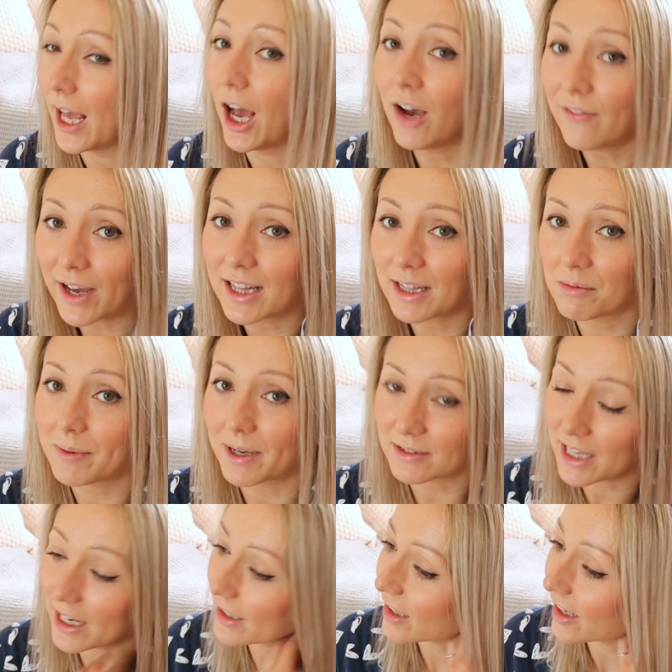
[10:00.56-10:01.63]
I've had them about
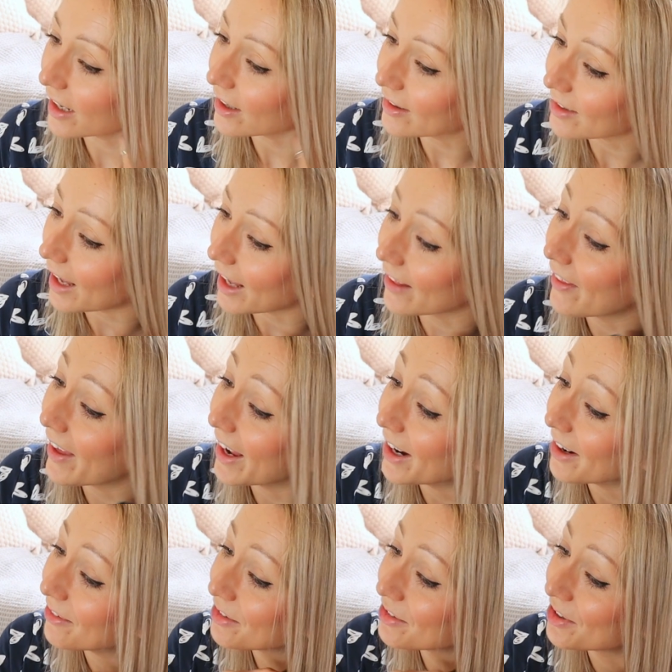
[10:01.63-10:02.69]
ten years and they
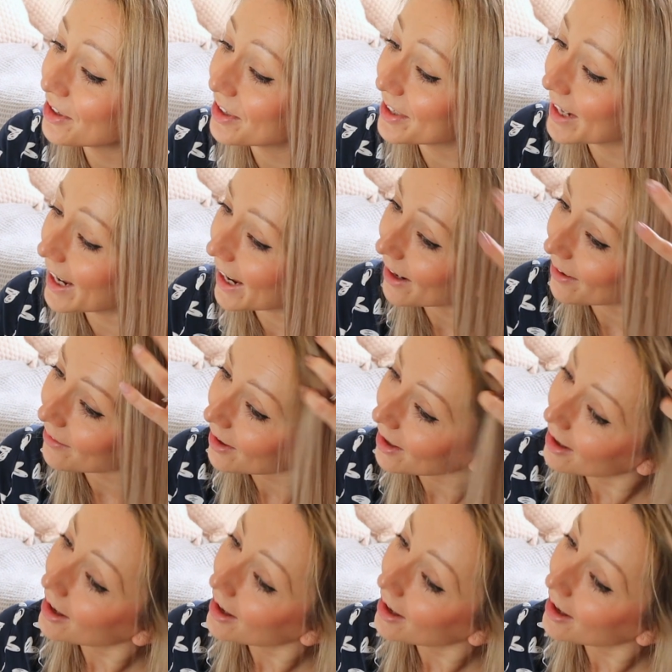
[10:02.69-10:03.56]
are as good now.